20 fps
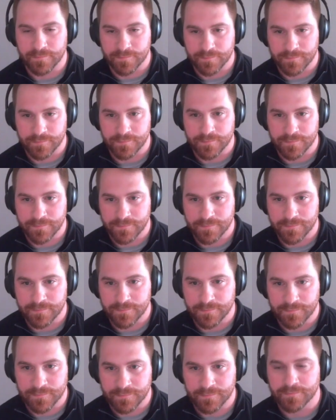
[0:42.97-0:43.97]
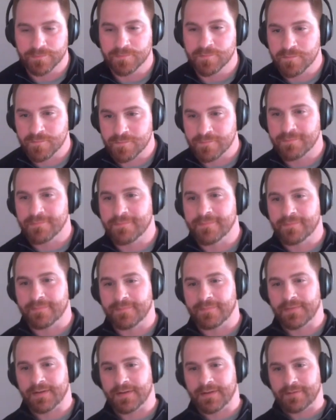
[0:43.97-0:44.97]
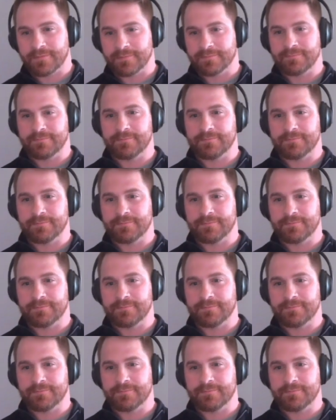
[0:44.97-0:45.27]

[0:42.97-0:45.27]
No words are spoken by the person on screen.